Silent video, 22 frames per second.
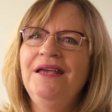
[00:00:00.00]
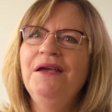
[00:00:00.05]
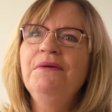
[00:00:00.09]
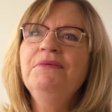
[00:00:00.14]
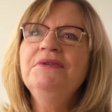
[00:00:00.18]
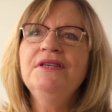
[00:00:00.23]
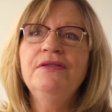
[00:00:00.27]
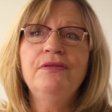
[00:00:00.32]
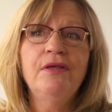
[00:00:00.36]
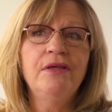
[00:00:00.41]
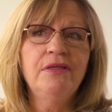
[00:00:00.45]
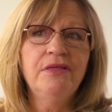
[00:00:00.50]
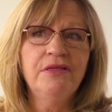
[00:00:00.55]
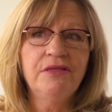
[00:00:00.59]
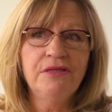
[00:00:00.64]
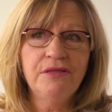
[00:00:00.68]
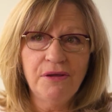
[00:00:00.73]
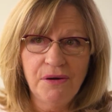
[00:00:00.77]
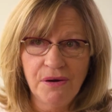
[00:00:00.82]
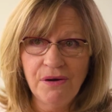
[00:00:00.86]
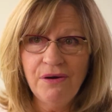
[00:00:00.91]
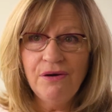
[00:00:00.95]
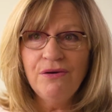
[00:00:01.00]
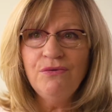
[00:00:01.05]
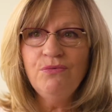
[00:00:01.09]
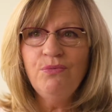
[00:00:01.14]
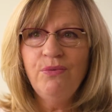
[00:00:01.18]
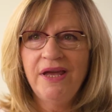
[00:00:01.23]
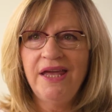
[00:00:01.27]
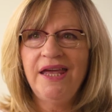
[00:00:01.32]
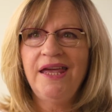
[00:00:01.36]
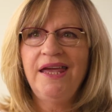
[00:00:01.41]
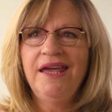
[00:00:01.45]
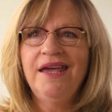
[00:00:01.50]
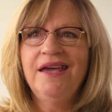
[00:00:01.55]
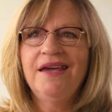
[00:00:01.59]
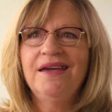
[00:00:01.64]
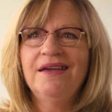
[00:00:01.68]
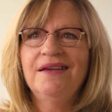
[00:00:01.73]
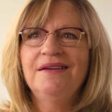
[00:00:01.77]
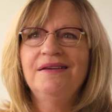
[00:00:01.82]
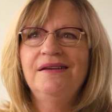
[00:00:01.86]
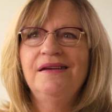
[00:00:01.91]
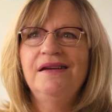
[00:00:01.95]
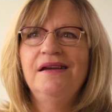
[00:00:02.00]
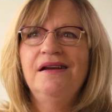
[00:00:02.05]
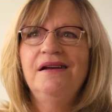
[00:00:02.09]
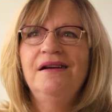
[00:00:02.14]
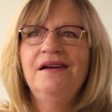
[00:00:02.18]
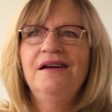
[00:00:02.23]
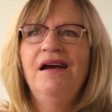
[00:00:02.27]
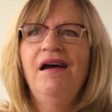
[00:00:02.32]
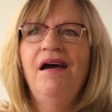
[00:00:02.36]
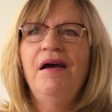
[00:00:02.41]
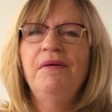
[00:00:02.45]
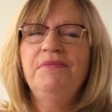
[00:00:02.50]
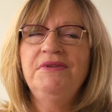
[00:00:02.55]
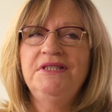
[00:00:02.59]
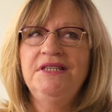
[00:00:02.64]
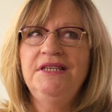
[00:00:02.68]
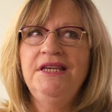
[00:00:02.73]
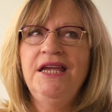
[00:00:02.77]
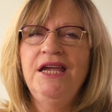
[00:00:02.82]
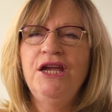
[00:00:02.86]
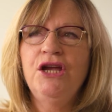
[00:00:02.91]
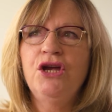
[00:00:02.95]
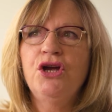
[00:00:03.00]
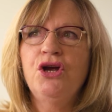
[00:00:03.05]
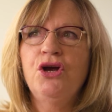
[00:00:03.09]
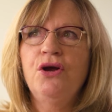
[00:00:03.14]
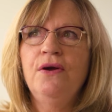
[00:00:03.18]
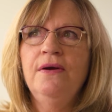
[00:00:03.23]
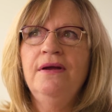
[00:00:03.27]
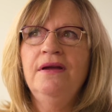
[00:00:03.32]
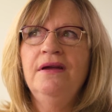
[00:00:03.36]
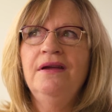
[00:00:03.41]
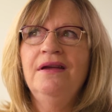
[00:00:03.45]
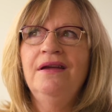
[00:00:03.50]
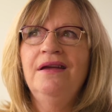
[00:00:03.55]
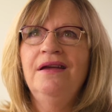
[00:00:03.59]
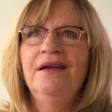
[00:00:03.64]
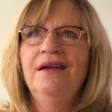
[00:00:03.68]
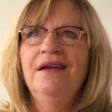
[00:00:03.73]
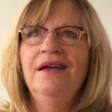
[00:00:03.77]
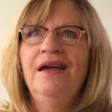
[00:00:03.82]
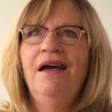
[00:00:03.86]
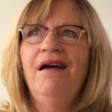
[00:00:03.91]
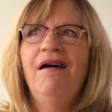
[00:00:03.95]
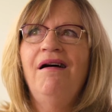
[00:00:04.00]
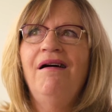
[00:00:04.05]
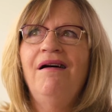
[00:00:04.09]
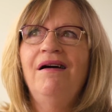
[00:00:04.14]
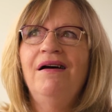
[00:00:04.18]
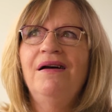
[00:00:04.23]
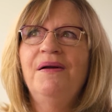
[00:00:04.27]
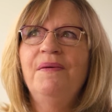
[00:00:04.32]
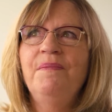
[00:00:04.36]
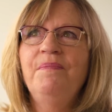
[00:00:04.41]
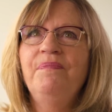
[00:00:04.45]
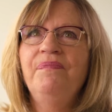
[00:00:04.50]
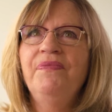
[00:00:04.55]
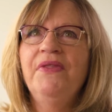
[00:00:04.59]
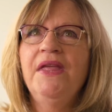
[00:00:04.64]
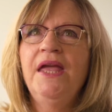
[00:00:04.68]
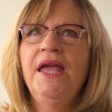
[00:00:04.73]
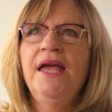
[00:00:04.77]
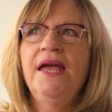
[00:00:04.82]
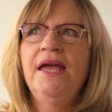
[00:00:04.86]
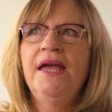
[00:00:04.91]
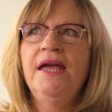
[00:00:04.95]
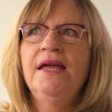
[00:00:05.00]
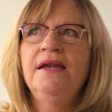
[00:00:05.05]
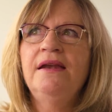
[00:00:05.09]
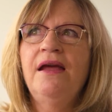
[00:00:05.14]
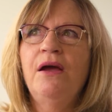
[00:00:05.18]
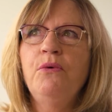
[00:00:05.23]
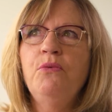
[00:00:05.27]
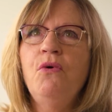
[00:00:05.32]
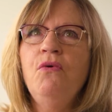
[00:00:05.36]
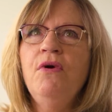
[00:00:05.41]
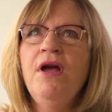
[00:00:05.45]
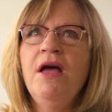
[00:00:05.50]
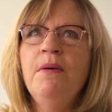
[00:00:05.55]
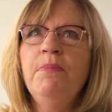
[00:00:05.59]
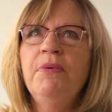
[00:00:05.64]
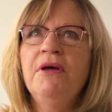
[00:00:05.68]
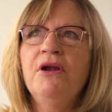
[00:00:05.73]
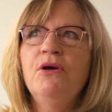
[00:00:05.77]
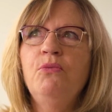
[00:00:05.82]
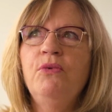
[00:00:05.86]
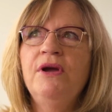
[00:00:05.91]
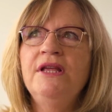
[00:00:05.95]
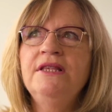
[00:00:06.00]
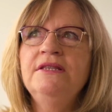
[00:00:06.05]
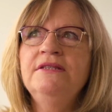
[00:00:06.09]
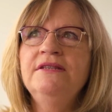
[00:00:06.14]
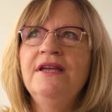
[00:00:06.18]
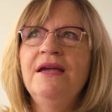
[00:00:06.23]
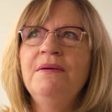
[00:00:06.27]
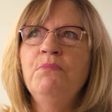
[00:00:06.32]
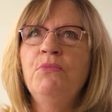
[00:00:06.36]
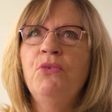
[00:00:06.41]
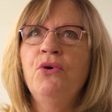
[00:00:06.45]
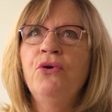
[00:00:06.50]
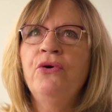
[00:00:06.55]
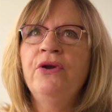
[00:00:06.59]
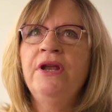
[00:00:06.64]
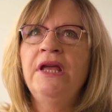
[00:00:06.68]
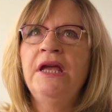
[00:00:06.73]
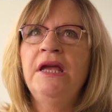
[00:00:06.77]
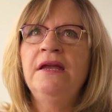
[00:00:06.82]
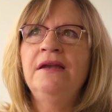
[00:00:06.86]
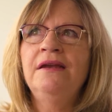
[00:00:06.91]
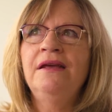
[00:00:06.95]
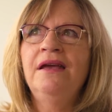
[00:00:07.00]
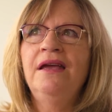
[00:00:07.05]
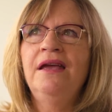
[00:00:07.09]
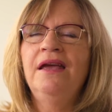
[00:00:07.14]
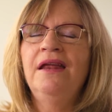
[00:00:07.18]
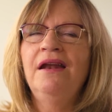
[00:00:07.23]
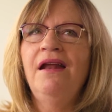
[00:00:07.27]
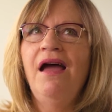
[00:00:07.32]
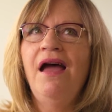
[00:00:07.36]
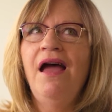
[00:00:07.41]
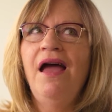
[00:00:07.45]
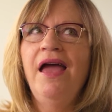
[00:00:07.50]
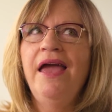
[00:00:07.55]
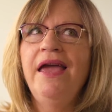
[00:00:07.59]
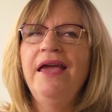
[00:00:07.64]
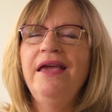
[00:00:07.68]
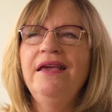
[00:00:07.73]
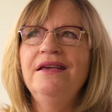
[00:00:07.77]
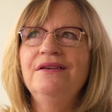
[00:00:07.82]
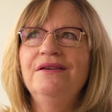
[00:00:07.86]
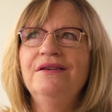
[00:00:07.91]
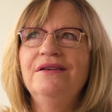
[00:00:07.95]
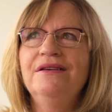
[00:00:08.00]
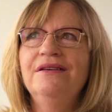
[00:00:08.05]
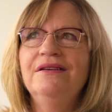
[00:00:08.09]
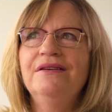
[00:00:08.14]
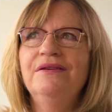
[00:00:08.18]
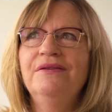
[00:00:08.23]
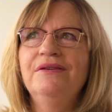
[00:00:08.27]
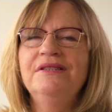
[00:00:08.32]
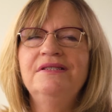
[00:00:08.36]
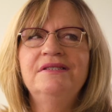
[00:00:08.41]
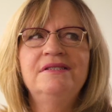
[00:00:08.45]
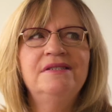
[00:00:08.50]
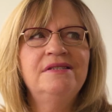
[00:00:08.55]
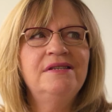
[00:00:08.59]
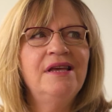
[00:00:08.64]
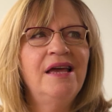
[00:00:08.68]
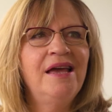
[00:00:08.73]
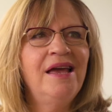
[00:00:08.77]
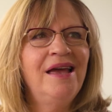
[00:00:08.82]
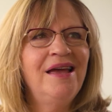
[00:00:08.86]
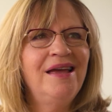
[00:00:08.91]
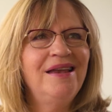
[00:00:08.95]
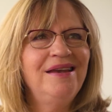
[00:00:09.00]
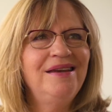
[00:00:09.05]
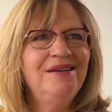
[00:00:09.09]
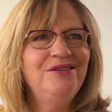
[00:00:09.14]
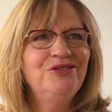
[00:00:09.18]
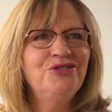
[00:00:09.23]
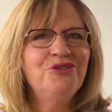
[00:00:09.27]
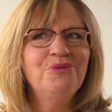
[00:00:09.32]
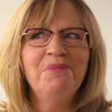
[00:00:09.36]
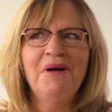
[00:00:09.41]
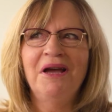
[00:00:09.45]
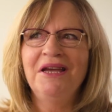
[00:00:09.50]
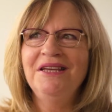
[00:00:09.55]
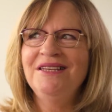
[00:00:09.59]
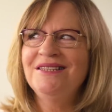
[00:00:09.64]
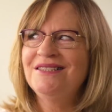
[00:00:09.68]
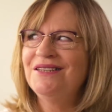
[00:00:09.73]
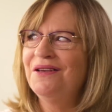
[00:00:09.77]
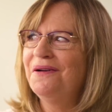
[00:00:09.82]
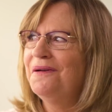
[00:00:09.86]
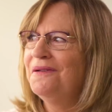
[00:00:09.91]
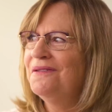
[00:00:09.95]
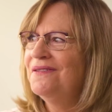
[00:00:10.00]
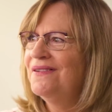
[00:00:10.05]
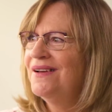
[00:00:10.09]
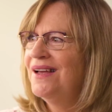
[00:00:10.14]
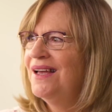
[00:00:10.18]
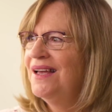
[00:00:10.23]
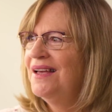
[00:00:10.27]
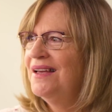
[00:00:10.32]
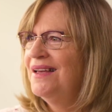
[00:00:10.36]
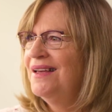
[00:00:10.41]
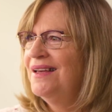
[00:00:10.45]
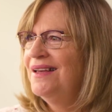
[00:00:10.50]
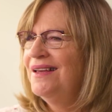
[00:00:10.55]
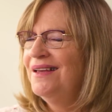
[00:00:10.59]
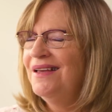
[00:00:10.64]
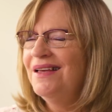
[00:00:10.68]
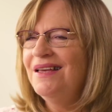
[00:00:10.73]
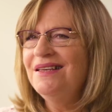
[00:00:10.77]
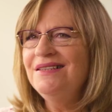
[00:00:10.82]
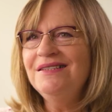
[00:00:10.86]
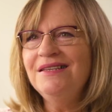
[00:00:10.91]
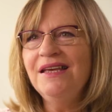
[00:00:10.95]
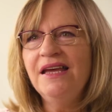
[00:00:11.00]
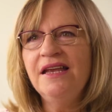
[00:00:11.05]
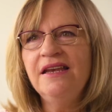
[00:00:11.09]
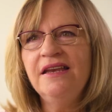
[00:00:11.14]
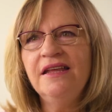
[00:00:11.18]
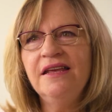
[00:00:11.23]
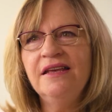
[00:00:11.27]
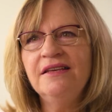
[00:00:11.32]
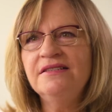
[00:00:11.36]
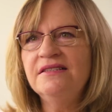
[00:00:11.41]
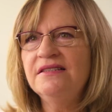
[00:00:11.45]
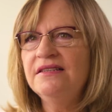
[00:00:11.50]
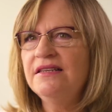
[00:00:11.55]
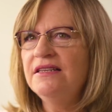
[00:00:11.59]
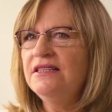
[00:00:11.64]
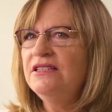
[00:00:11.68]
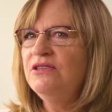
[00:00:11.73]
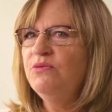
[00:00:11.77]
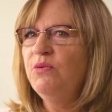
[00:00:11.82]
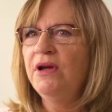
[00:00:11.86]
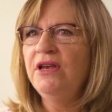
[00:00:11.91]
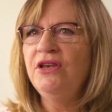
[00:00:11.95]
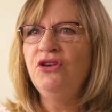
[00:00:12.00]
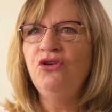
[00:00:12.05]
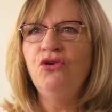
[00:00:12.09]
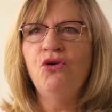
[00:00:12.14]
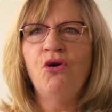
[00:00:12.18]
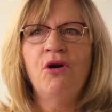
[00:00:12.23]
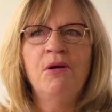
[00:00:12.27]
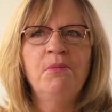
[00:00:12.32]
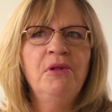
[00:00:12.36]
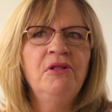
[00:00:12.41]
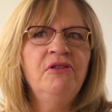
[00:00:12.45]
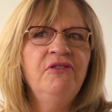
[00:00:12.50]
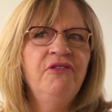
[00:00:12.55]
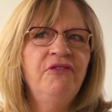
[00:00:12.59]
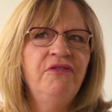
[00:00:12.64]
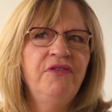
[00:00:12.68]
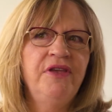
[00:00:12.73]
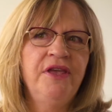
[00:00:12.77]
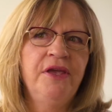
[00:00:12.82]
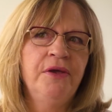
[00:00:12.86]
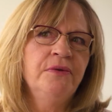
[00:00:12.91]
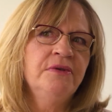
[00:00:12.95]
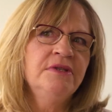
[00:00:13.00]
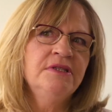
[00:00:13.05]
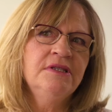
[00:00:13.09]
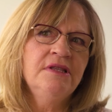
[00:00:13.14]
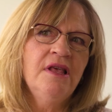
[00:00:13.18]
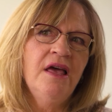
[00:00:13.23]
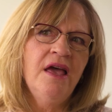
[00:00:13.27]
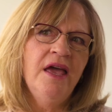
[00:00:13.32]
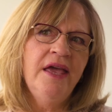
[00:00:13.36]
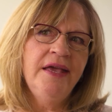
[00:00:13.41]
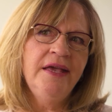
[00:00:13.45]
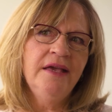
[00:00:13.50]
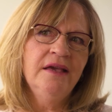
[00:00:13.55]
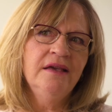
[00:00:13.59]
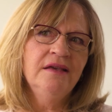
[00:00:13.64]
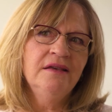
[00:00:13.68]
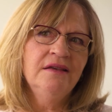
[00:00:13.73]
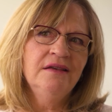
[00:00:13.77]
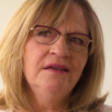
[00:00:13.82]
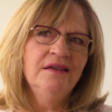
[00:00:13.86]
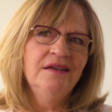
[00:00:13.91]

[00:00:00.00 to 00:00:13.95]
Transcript: It was in the third week I was here, um, and I woke up on a Wednesday morning and I said to myself, said, is this what normal feels like?